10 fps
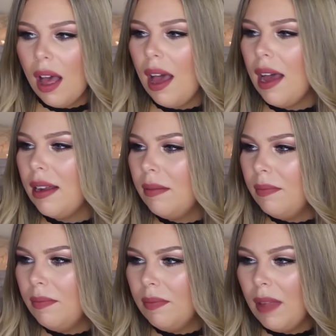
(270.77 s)

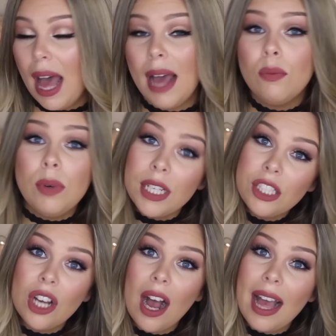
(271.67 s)
And
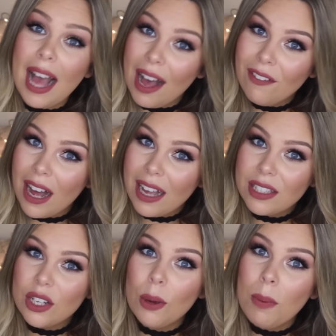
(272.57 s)
which I have
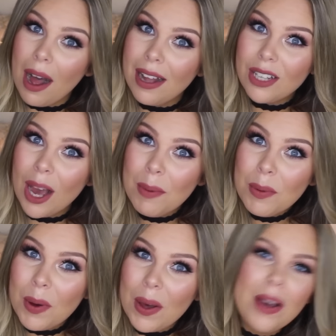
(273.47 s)
asked to go part-time
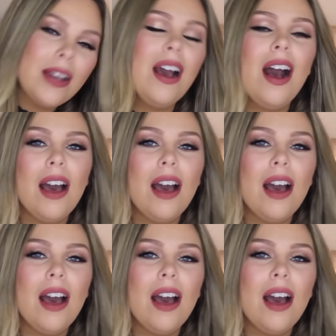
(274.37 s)
at work.